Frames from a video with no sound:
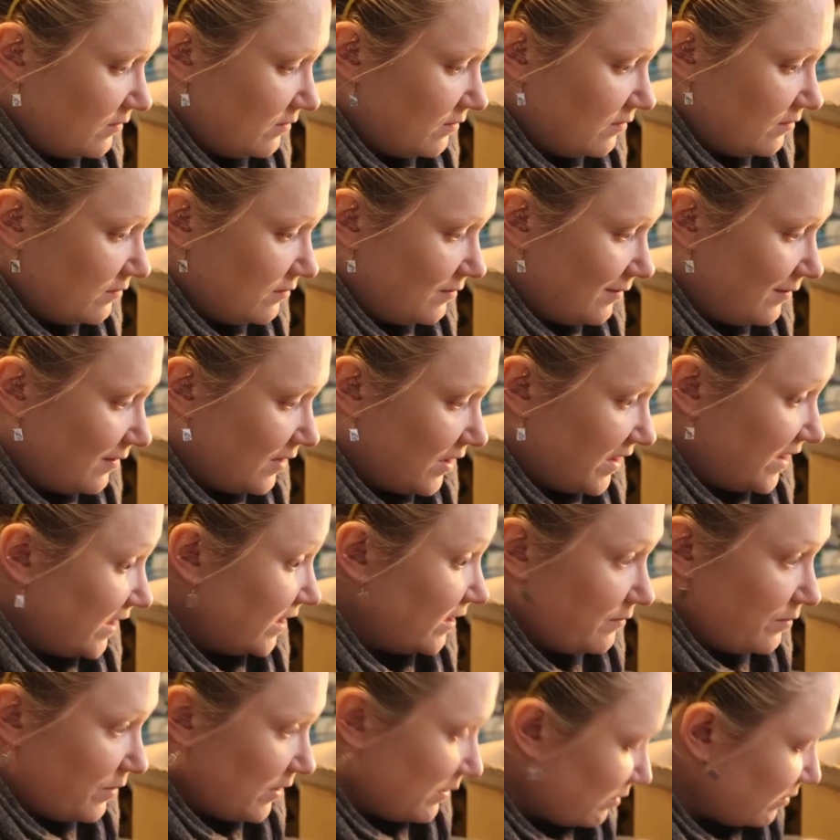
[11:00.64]
I
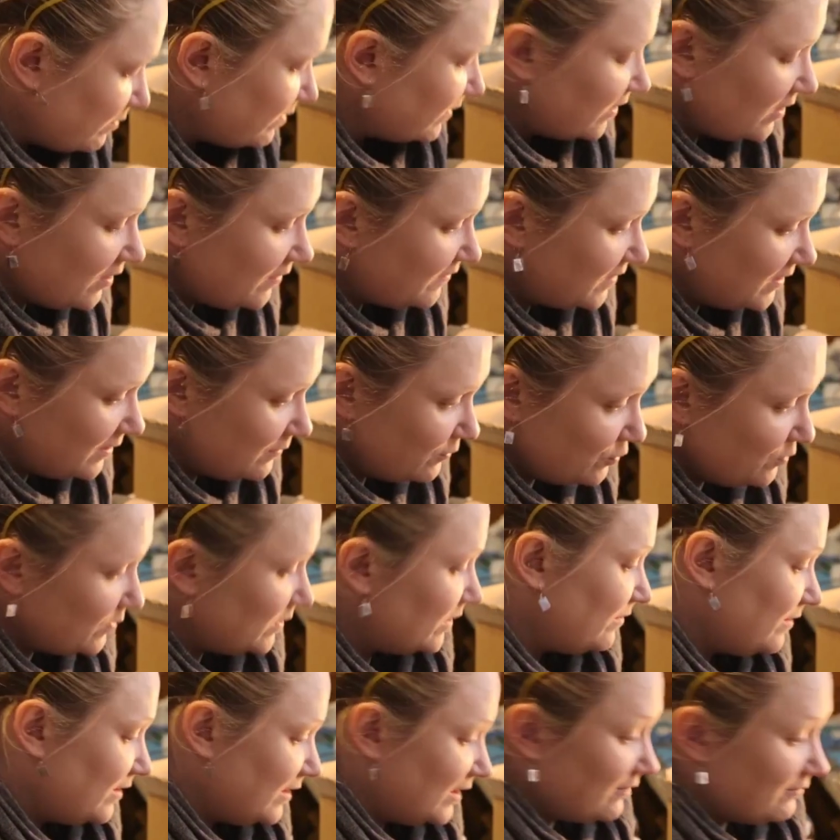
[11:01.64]
think probably off Temu,
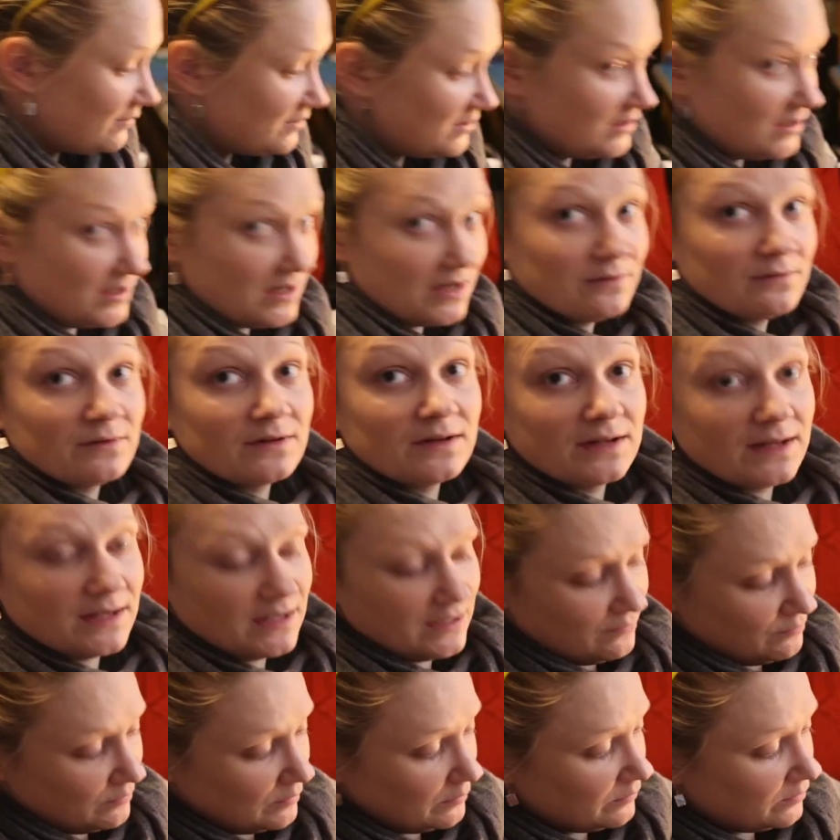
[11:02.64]
maybe Amazon, I really
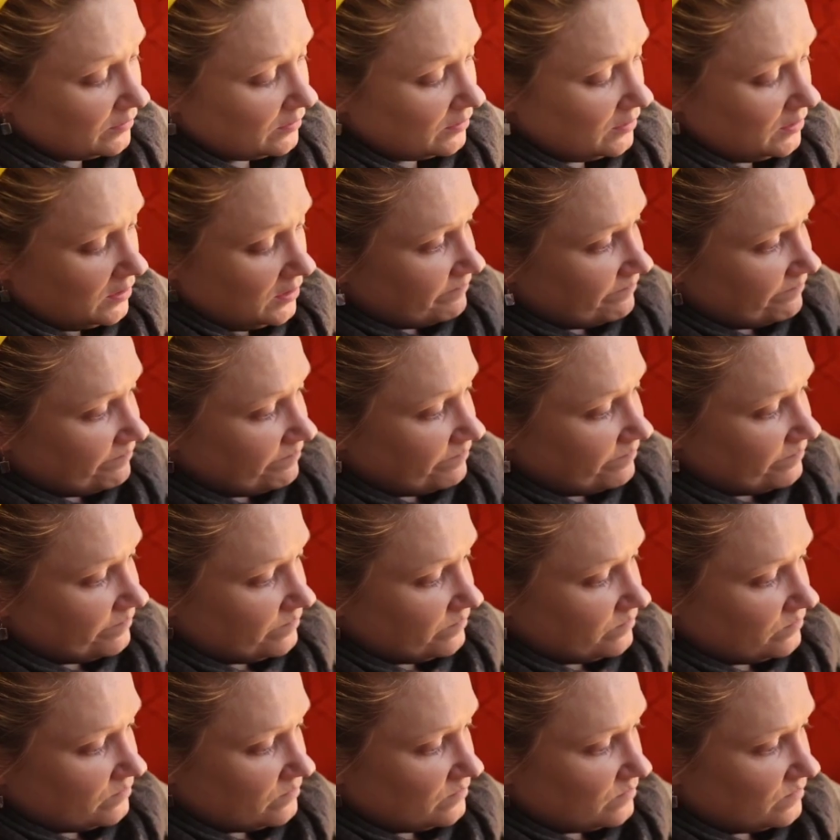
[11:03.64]
can't remember.
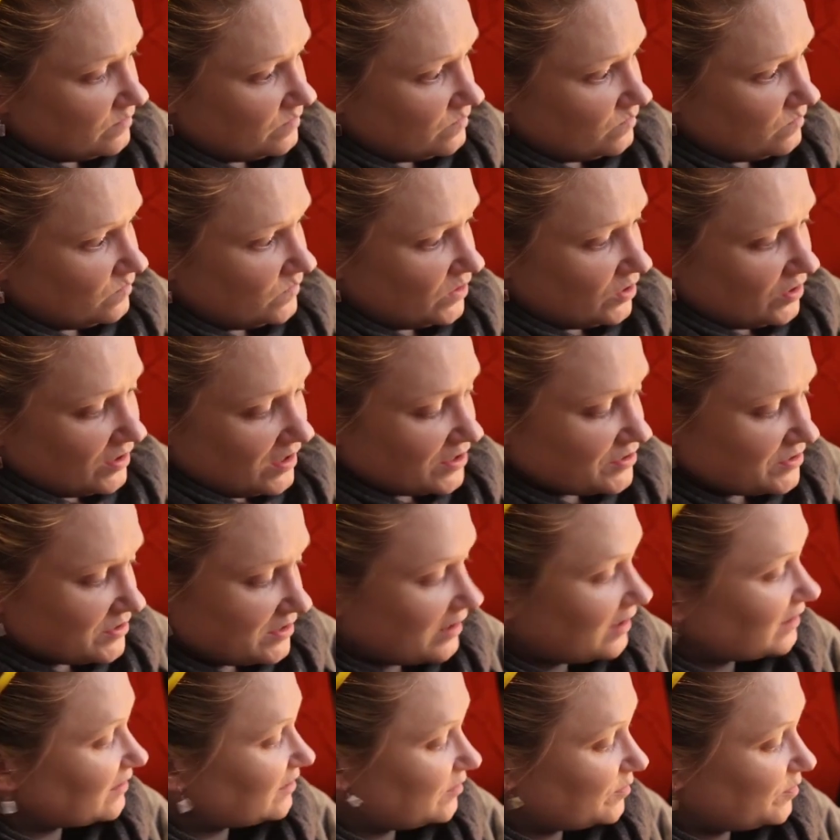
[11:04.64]
They're actually
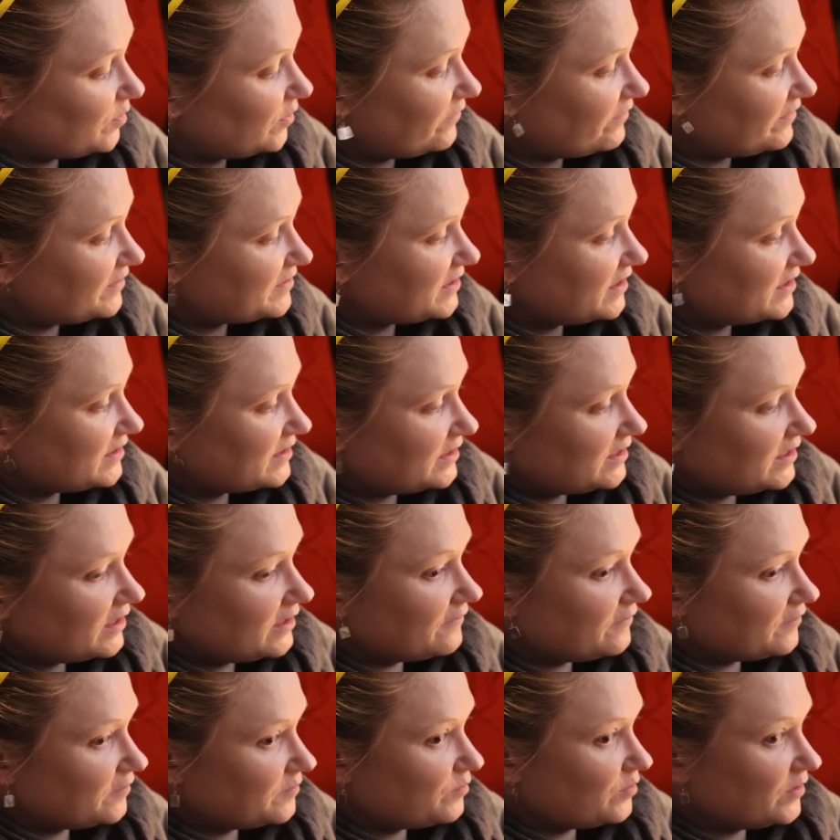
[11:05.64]
like the perfect size, I
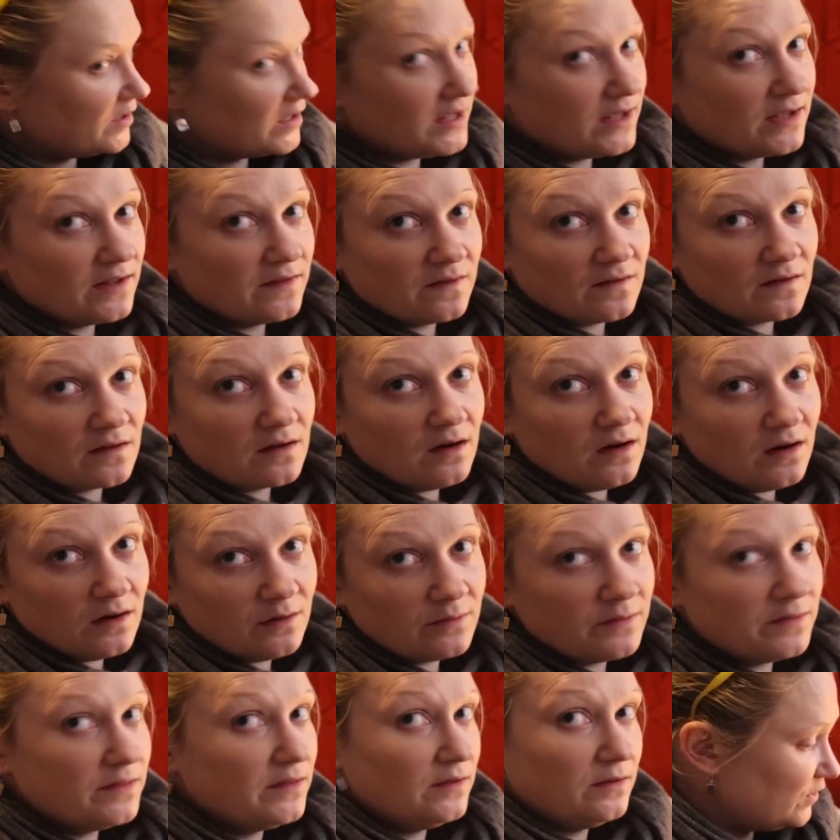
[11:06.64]
think, for bringing in the car
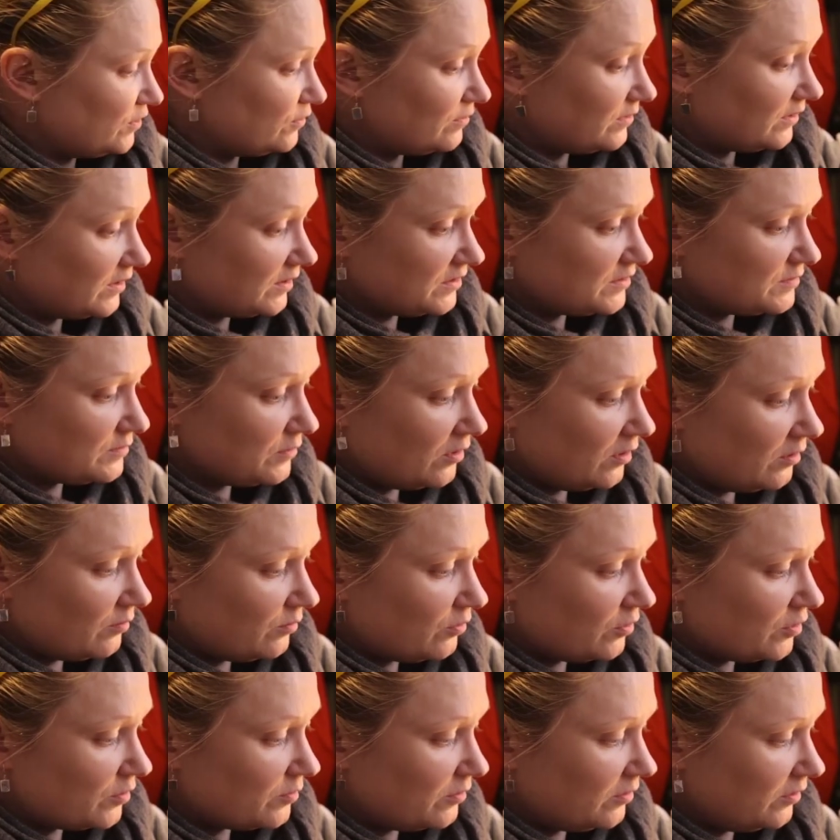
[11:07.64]
with you. They're really small and
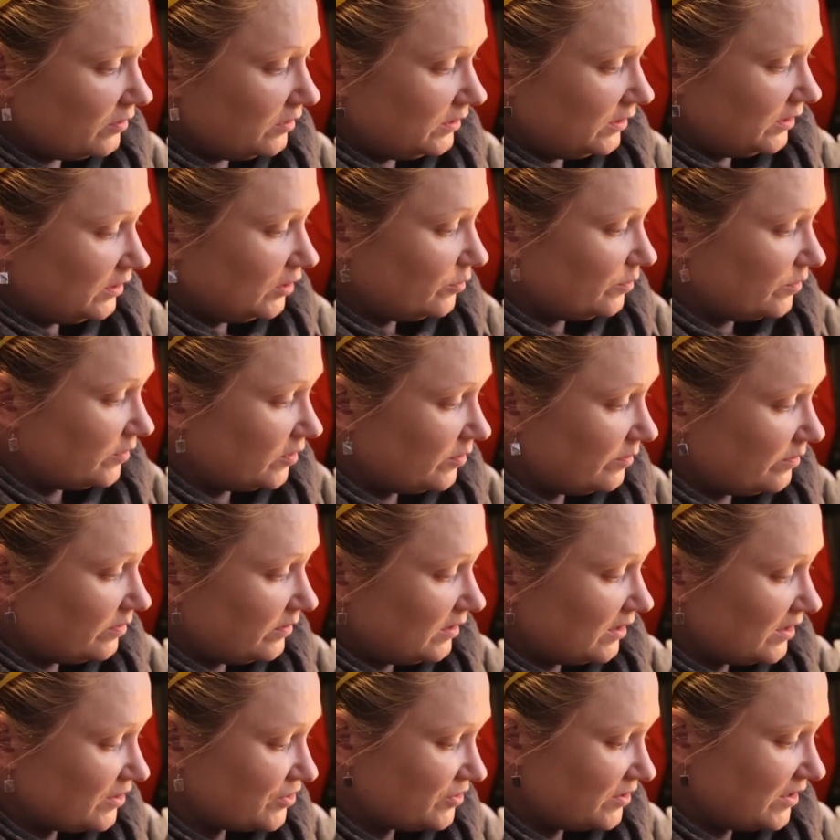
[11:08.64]
portable, and they open up
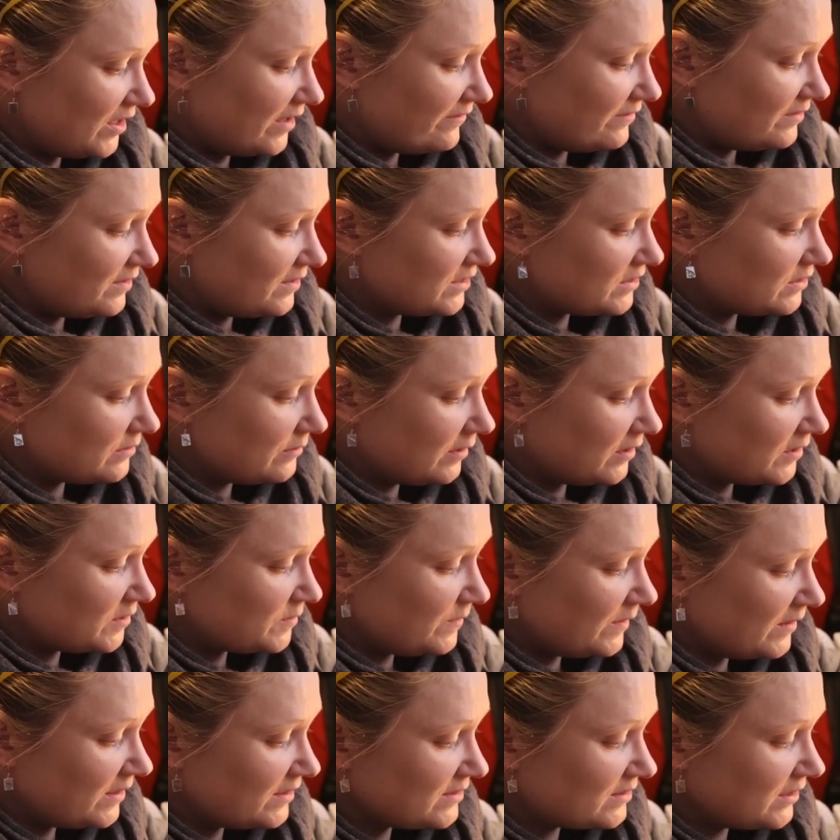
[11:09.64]
and actually have a decent amount of
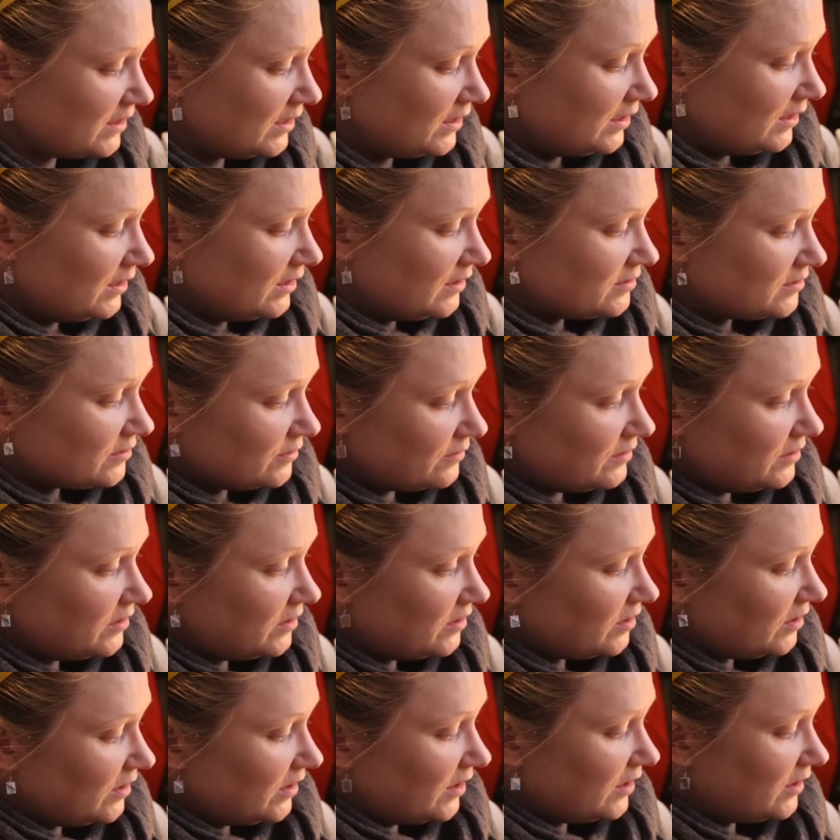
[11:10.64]
space. So in
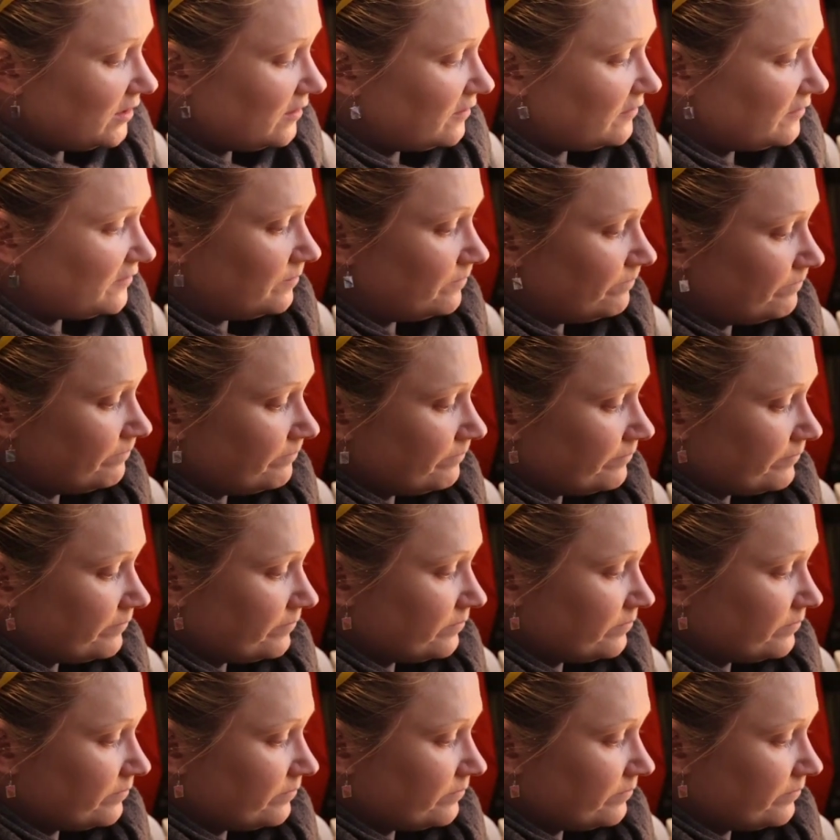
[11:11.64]
here I have